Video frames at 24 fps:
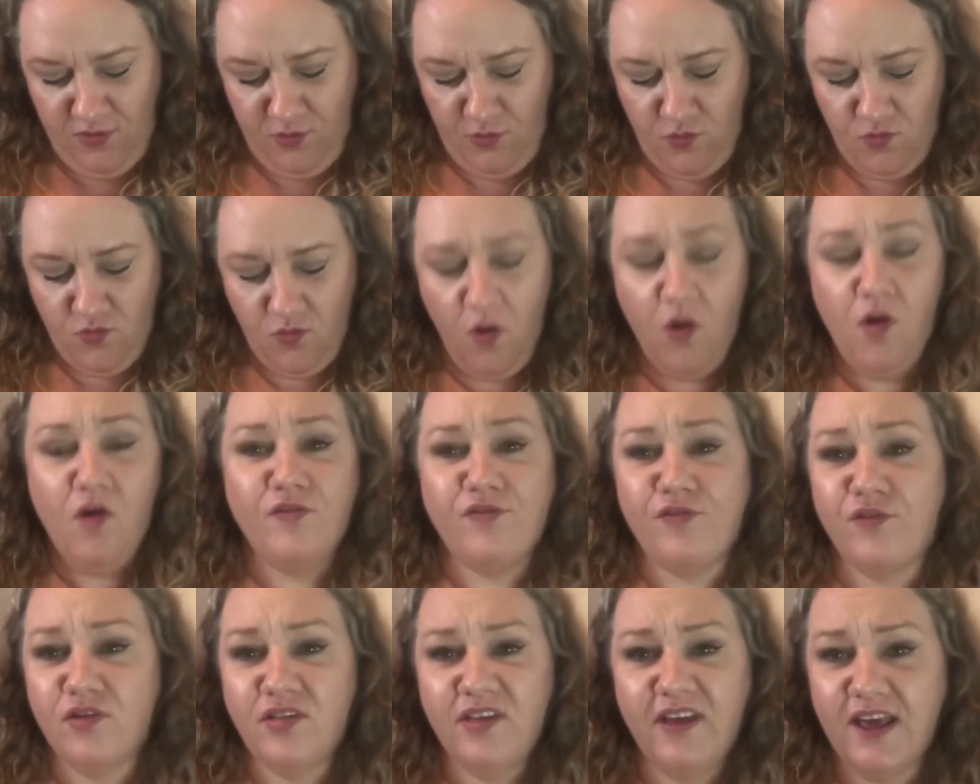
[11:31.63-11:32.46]
They're not
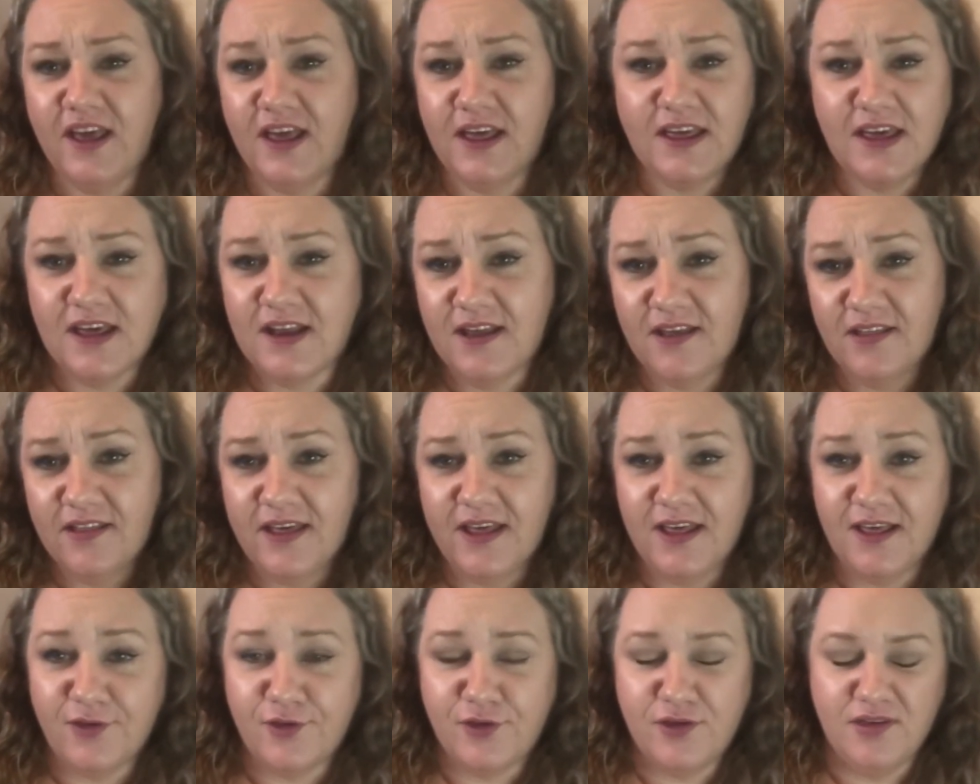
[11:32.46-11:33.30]
for like, kind of
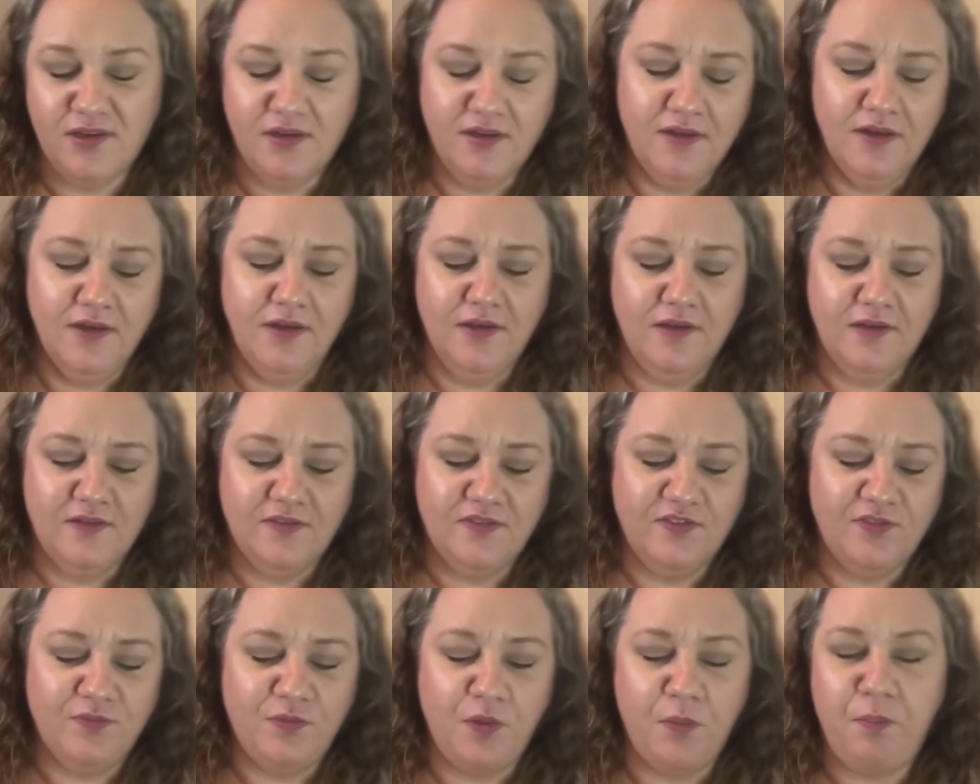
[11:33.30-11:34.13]
like
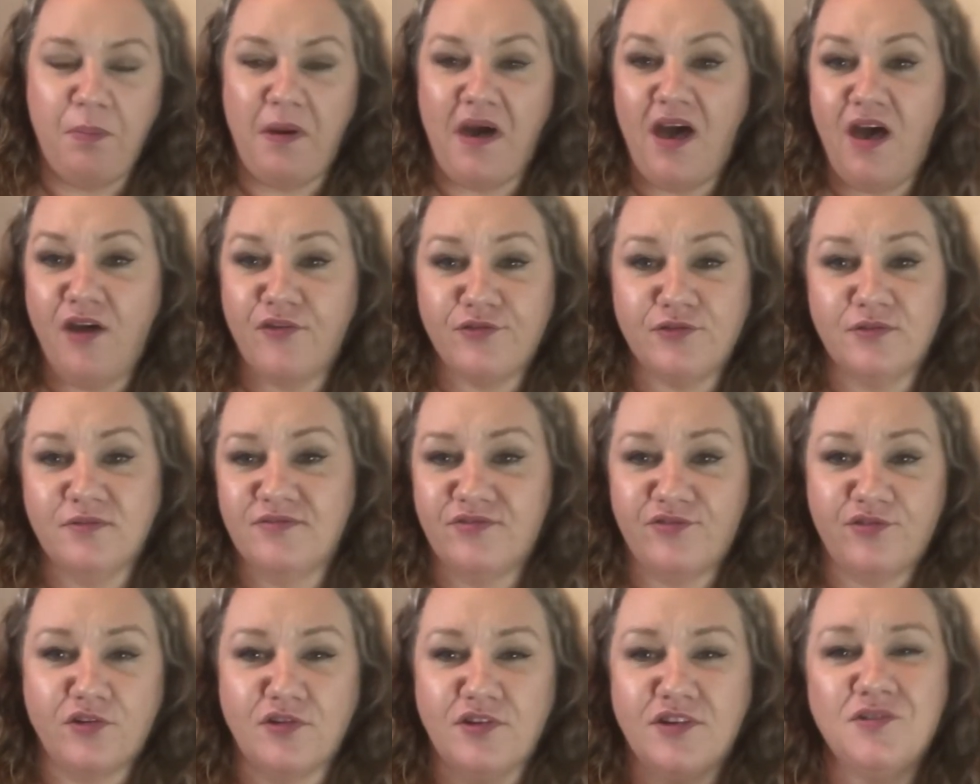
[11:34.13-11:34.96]
the bathroom,
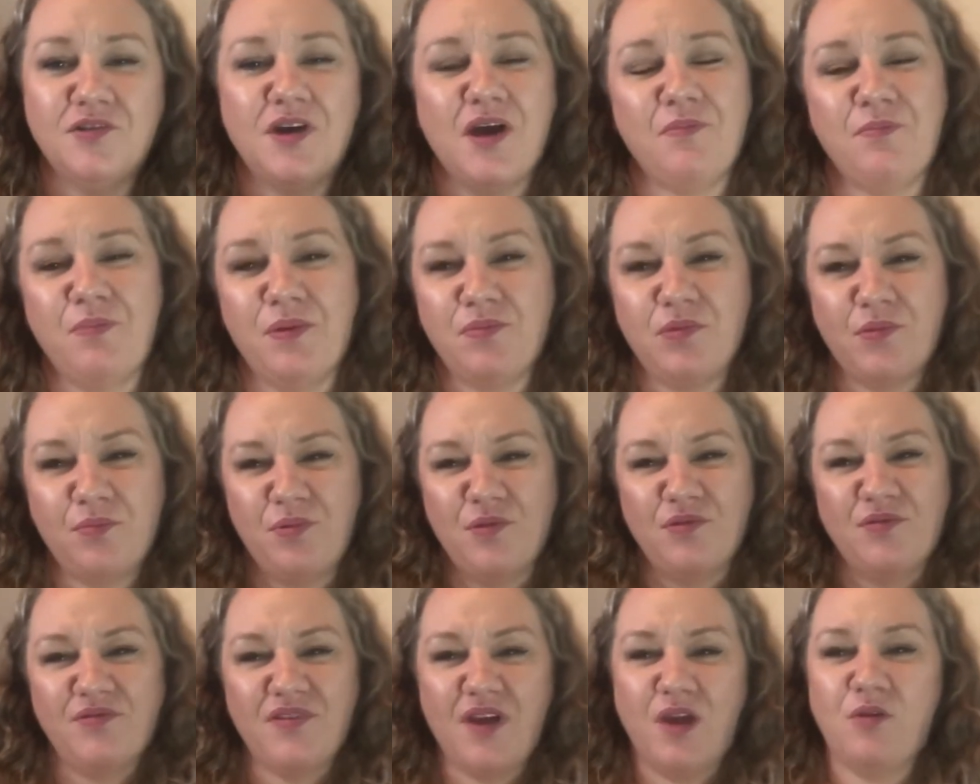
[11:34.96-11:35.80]
for, you know how people
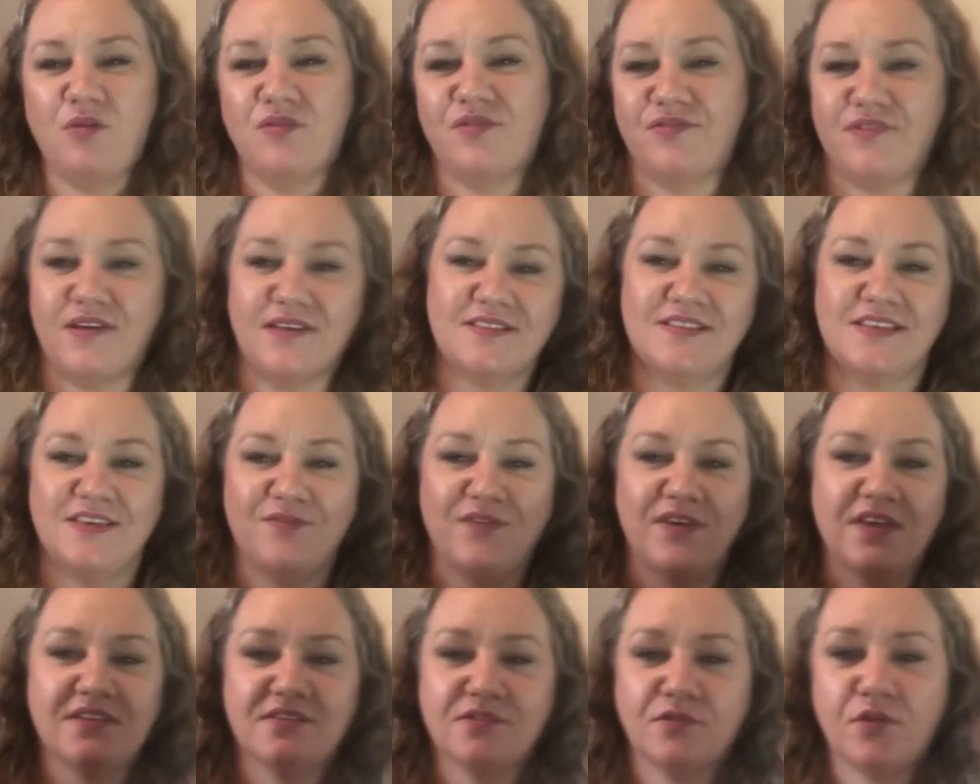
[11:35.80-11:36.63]
put out fancy
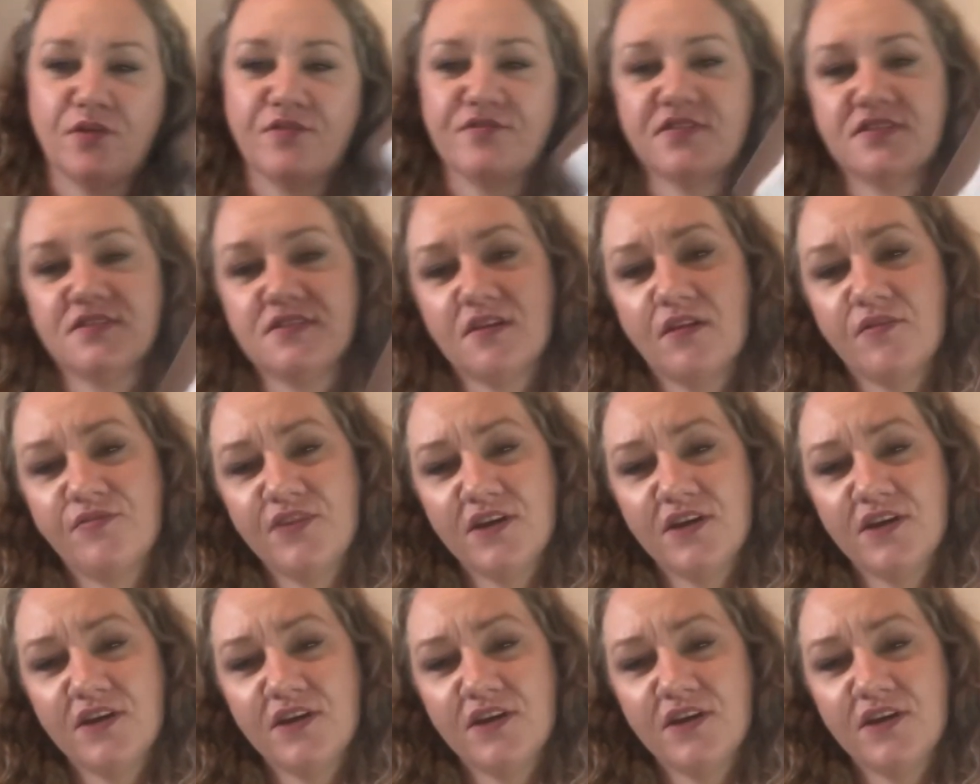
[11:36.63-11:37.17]
face cloths and stuff.